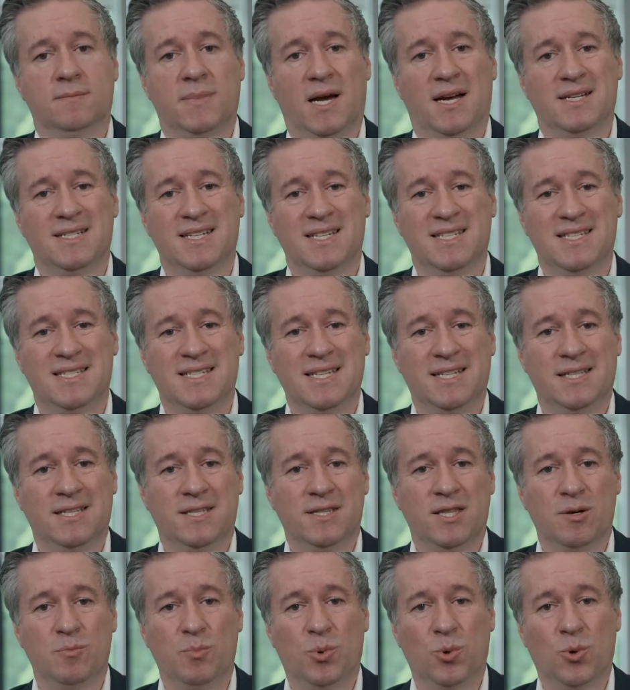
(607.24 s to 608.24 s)
by
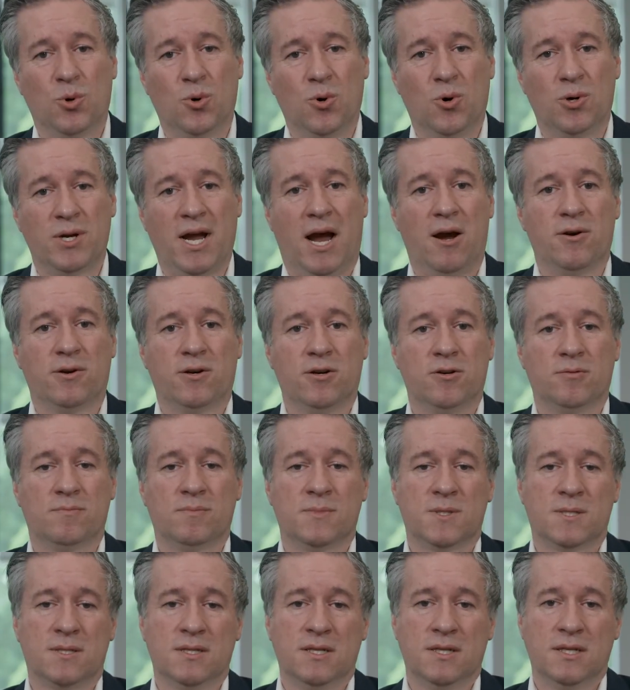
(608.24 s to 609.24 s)
distilling the broad
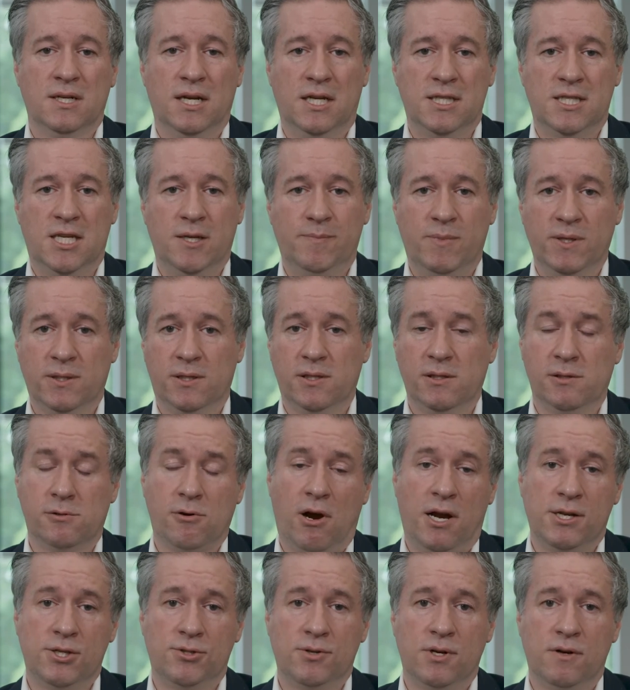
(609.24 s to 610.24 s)
outcomes a typical
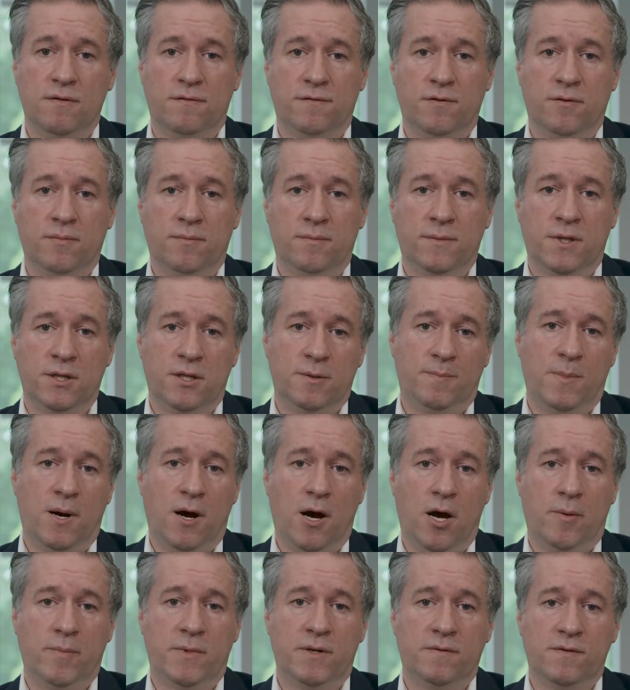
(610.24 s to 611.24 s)
graduate from the
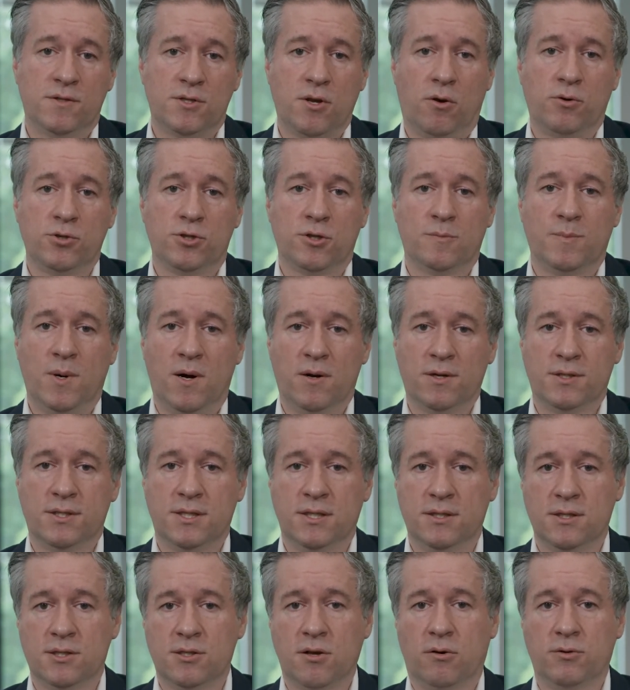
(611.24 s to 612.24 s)
Department of Social
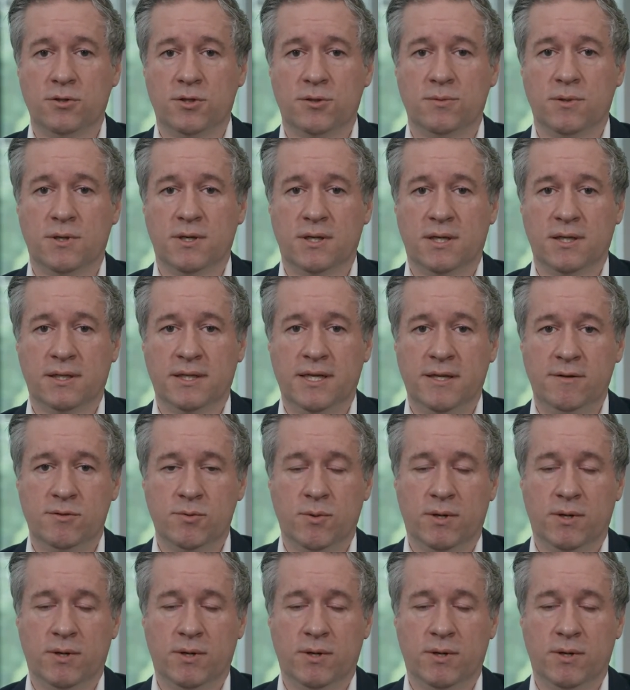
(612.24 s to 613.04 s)
Policy and Social Work leaves